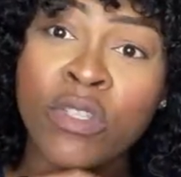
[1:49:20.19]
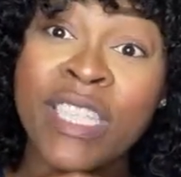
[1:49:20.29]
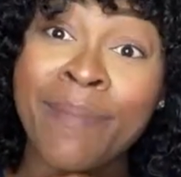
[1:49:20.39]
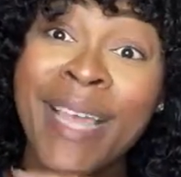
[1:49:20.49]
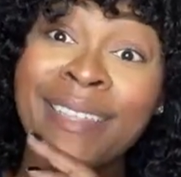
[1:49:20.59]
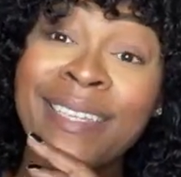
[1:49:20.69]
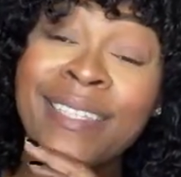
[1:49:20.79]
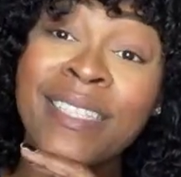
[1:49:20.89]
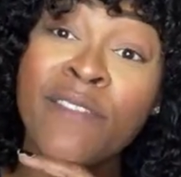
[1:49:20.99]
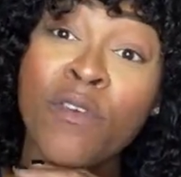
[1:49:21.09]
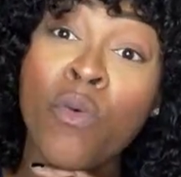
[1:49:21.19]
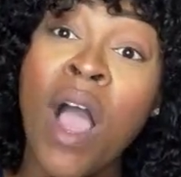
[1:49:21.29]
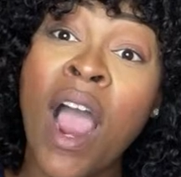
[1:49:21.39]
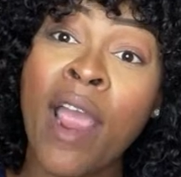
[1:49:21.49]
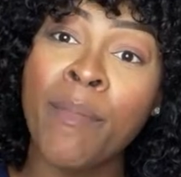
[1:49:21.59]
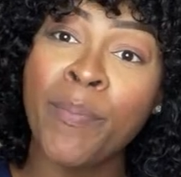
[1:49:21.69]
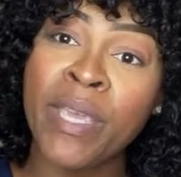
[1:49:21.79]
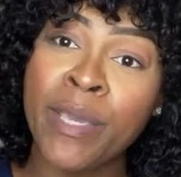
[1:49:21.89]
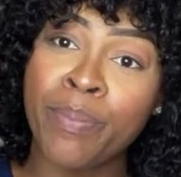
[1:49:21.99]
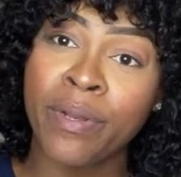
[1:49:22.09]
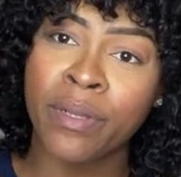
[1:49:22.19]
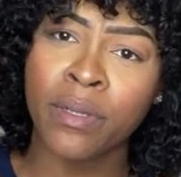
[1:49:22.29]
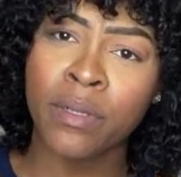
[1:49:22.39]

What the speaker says: Them that is civil war, my people.